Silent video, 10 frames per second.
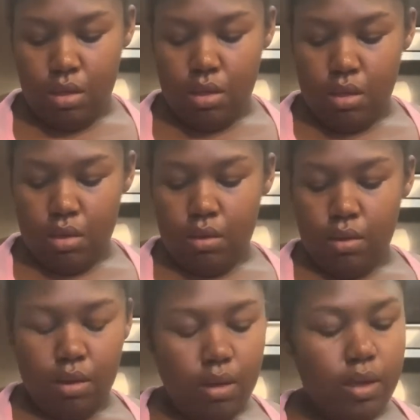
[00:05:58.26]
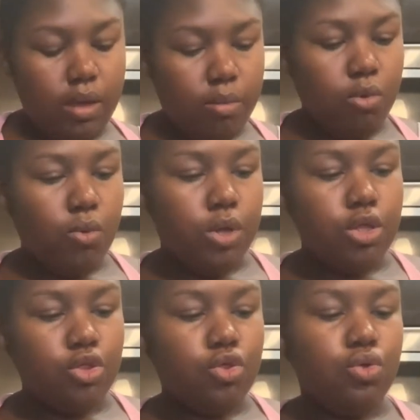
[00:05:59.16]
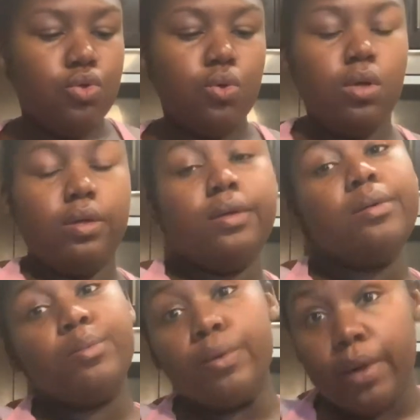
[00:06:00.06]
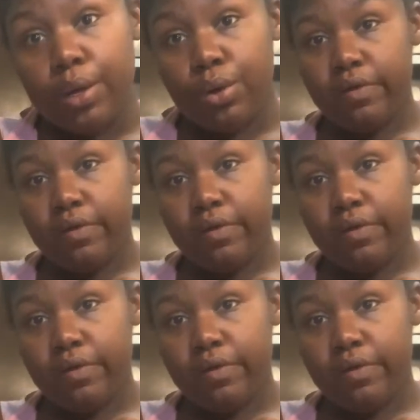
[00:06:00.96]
I am going to put my coconut